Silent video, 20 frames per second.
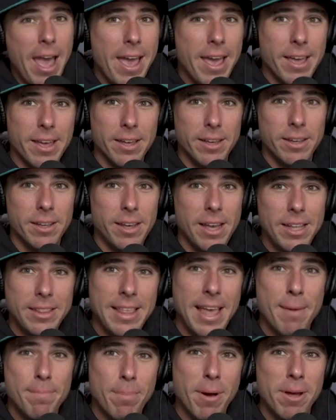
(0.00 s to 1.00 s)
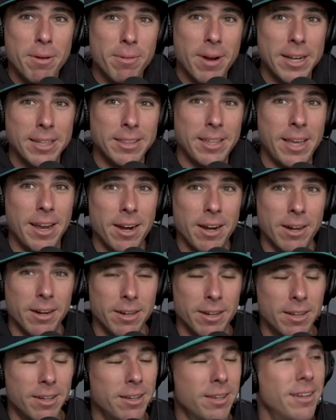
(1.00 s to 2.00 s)
Hey, yeah, hit that button right
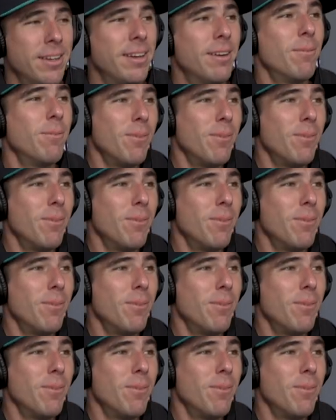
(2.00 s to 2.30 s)
there. Right there.